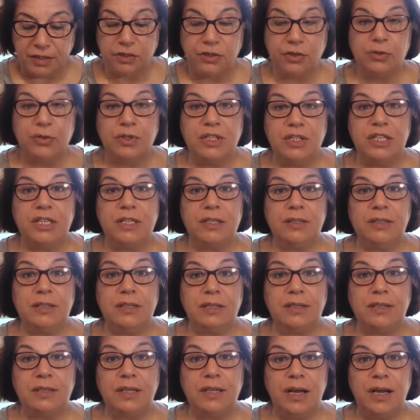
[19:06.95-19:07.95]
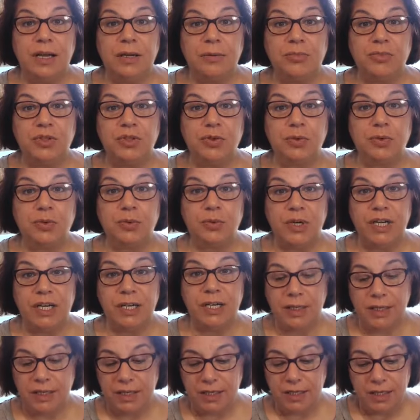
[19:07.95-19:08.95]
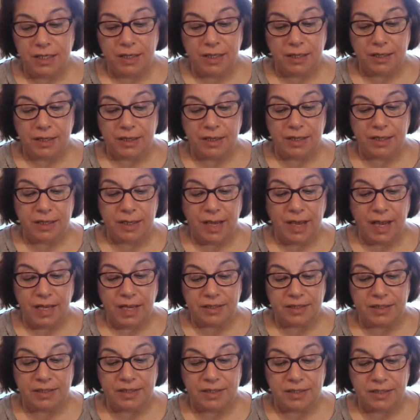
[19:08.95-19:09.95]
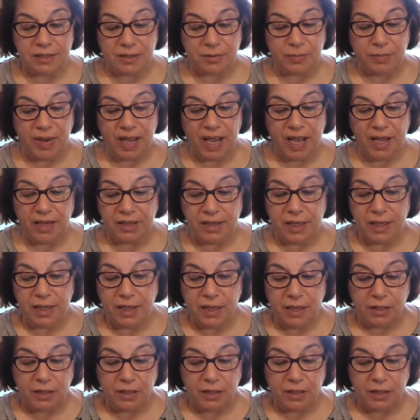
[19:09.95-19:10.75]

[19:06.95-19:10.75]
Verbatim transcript: You need the time to really relax, sit back.